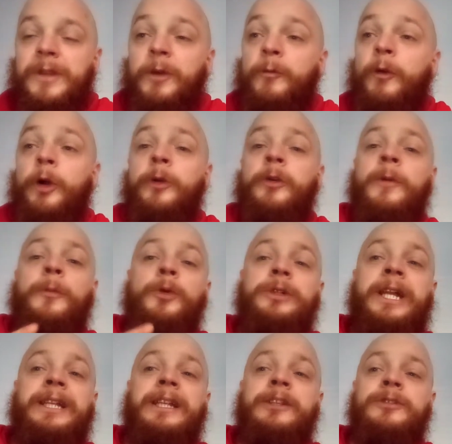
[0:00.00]
Royal Rumble
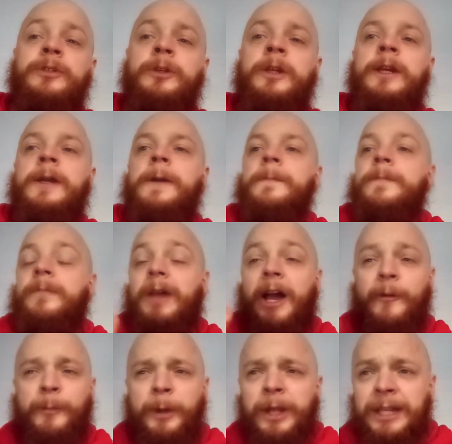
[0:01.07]
92.
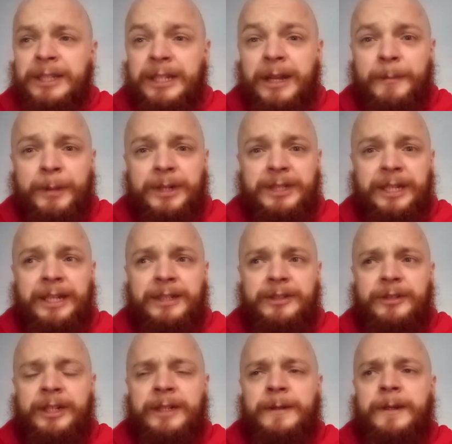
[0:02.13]
I've put this at number 6,
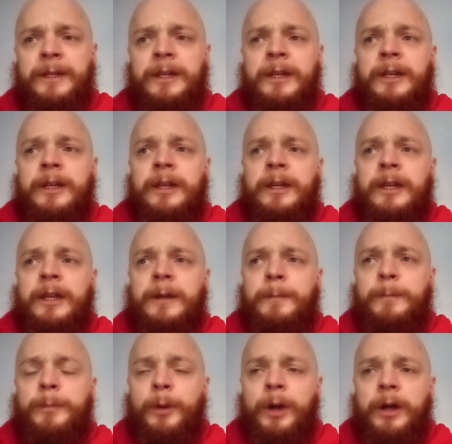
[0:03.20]
right?
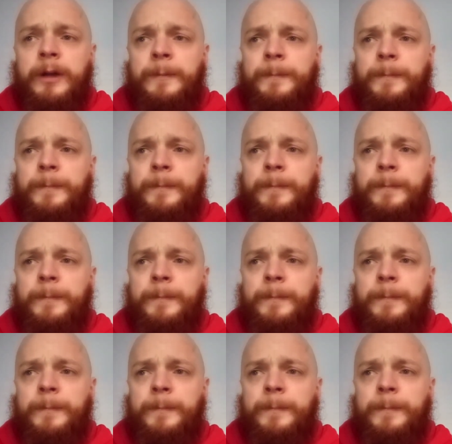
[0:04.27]
But